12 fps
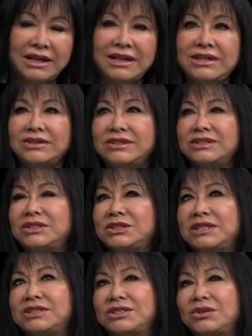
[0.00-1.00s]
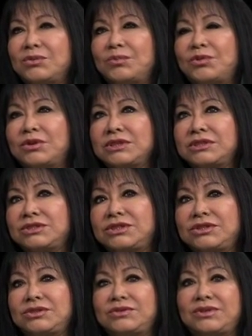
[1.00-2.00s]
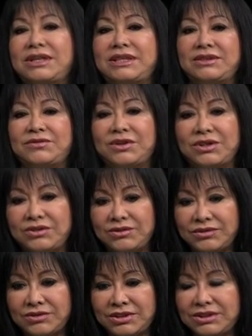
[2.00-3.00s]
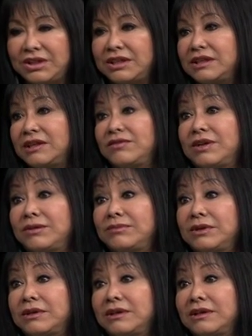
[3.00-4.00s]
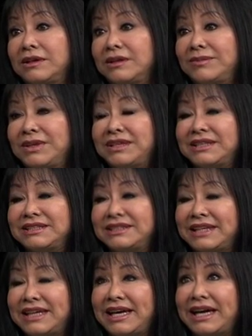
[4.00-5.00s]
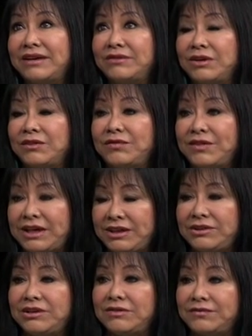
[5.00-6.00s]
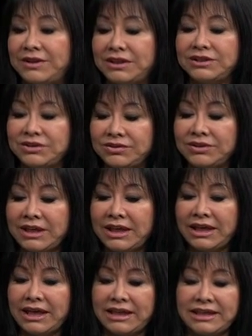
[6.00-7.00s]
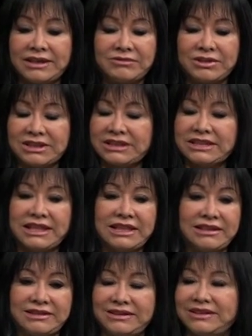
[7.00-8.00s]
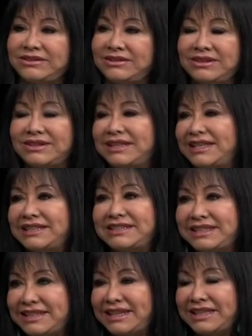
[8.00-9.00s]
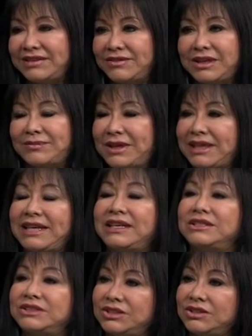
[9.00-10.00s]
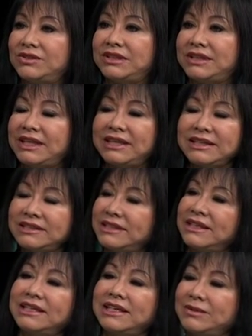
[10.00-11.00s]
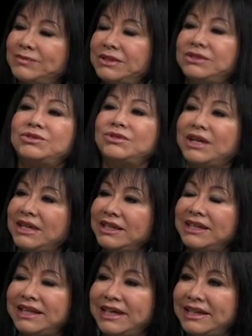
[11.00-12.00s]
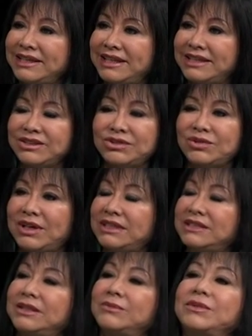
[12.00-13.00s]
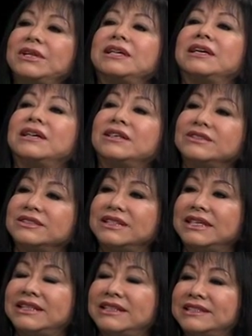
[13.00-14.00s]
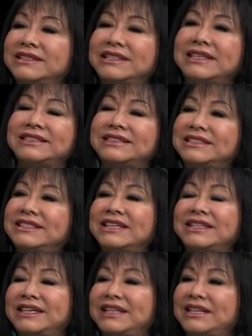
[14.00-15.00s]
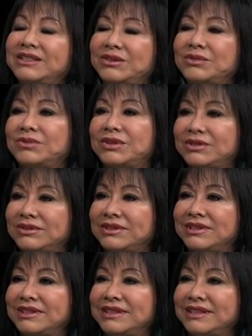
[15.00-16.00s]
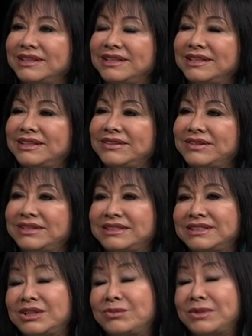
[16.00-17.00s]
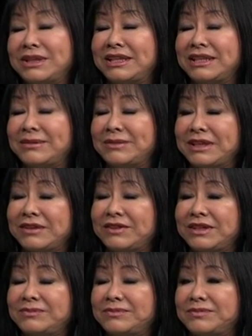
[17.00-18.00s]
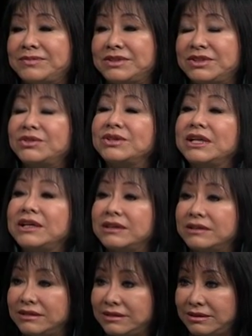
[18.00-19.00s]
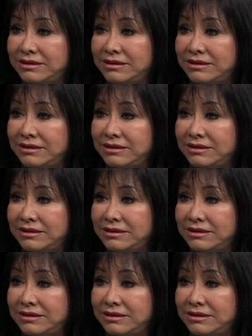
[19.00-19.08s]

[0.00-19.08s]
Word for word: You know, and it's so important too, I think, for our youth to not give up, because they have a fa failure and they want to say, you know, okay, that's it, I give up, I can't do it. They could get up and try again. They could try something else. They can, it's not the end of the world, you know, and so many of them give up so young.